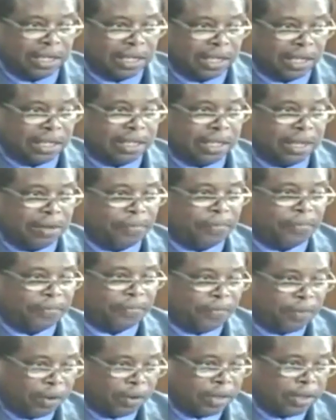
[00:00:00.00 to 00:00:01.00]
is a
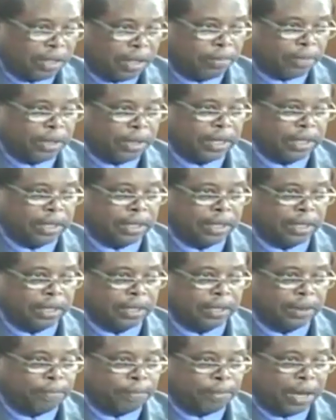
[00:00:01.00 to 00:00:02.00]
fundamental
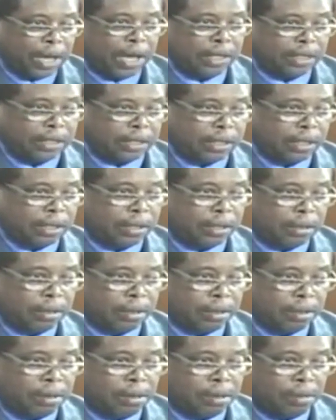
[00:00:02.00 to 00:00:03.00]
departure
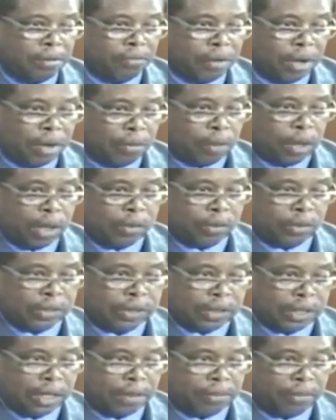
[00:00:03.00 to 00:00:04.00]
from what
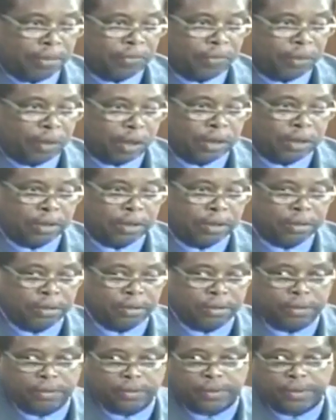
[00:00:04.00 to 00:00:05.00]
was there before.
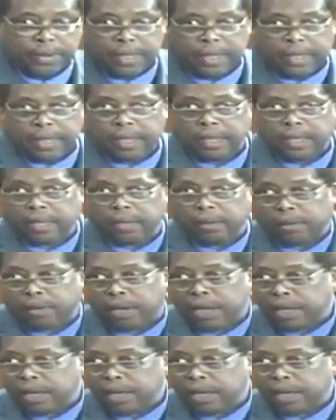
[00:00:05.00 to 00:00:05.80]
We are